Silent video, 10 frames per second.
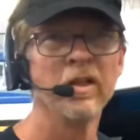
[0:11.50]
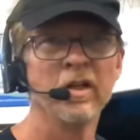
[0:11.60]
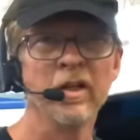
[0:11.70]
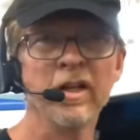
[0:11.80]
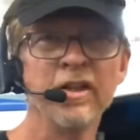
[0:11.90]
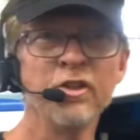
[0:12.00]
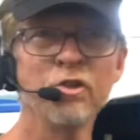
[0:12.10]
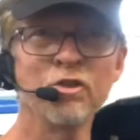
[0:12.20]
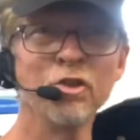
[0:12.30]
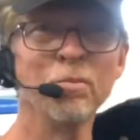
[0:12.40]
Hey
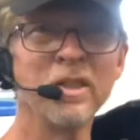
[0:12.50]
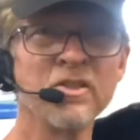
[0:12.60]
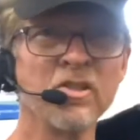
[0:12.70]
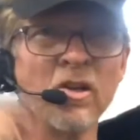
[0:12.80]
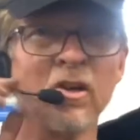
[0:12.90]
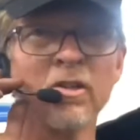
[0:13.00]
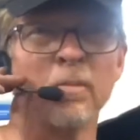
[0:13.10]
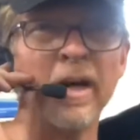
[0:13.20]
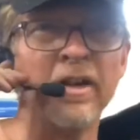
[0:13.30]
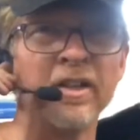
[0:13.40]
YouTube, let's talk
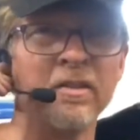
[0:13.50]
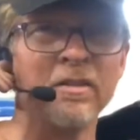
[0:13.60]
about it.